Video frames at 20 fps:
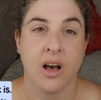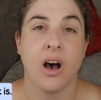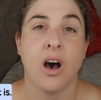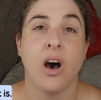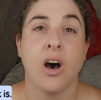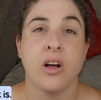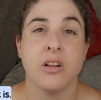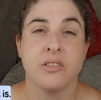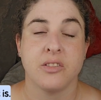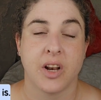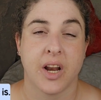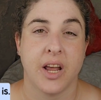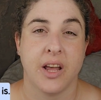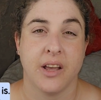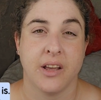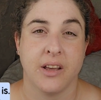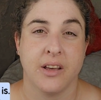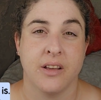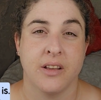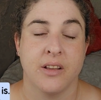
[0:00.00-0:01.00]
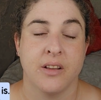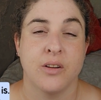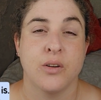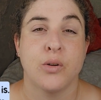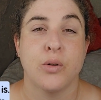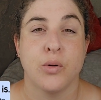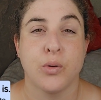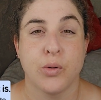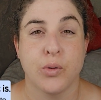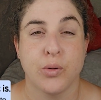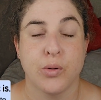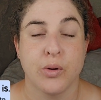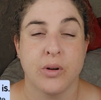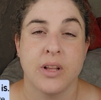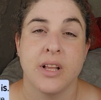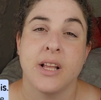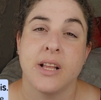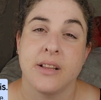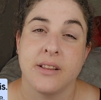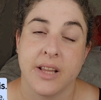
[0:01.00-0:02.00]
Aantrek or
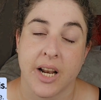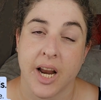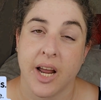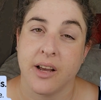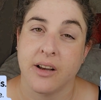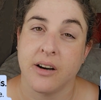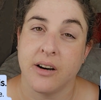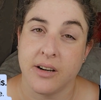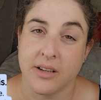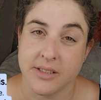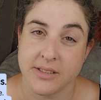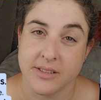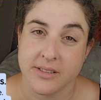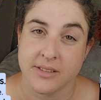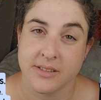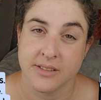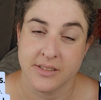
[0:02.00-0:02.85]
trek on.